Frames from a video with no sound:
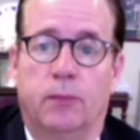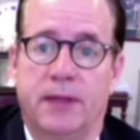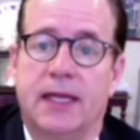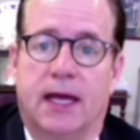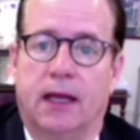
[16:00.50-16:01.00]
will
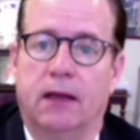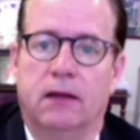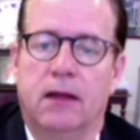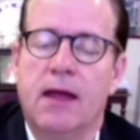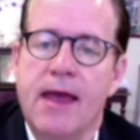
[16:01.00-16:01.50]
begin.
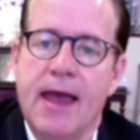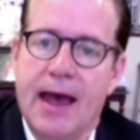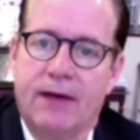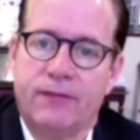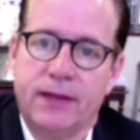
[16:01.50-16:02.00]

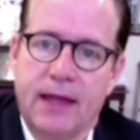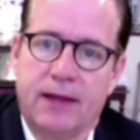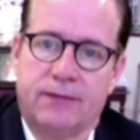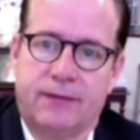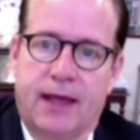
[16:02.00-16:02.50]
Having
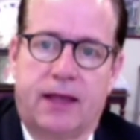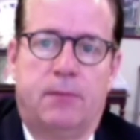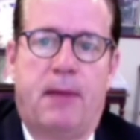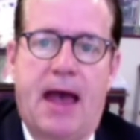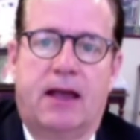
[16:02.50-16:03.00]
that
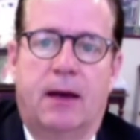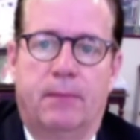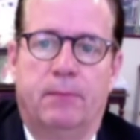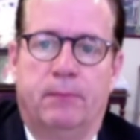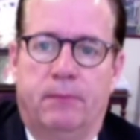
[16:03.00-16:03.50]
second
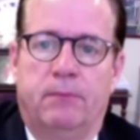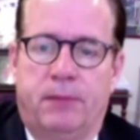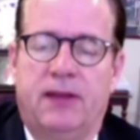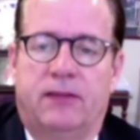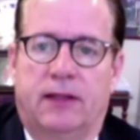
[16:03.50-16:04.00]
backup
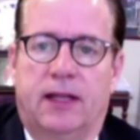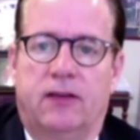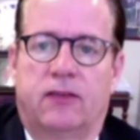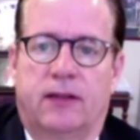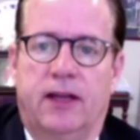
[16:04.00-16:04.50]
piece of
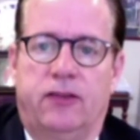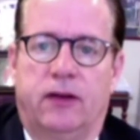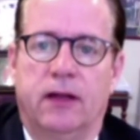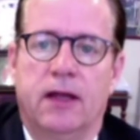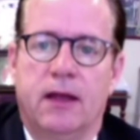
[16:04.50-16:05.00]

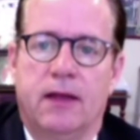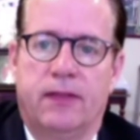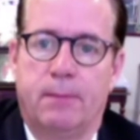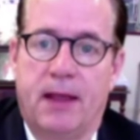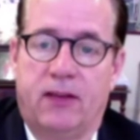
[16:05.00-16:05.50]
legislation
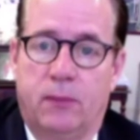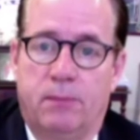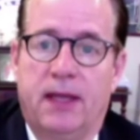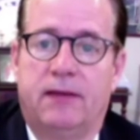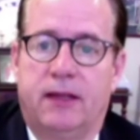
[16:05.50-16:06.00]
that makes a
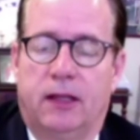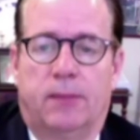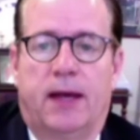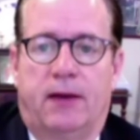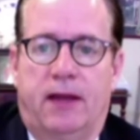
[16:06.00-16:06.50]
big
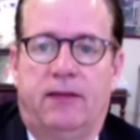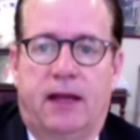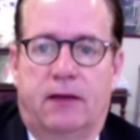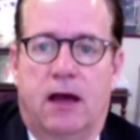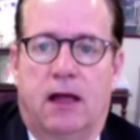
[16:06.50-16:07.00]
deal about ed
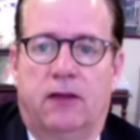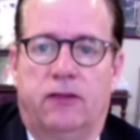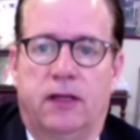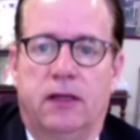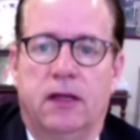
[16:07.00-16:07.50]

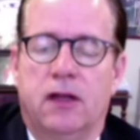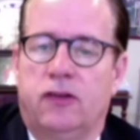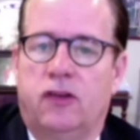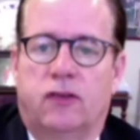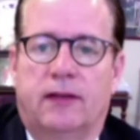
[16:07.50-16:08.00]
technology
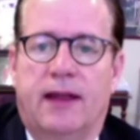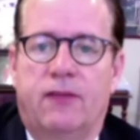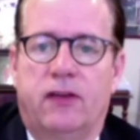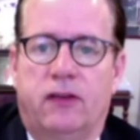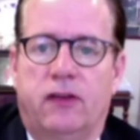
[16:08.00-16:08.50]
just
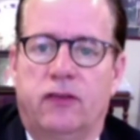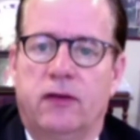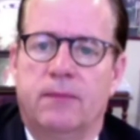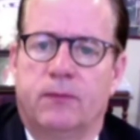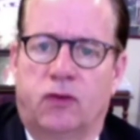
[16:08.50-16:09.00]

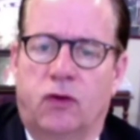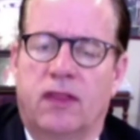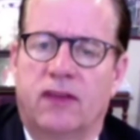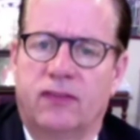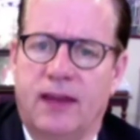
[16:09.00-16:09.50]
leverages
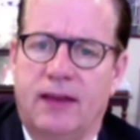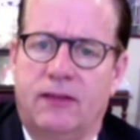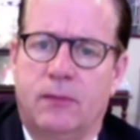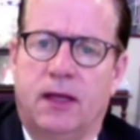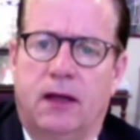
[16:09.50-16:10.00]
sort of the
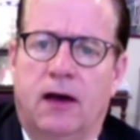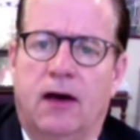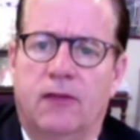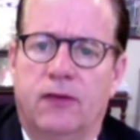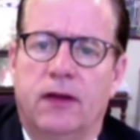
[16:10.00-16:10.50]
sentiment
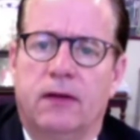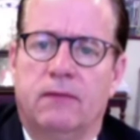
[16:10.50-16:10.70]
of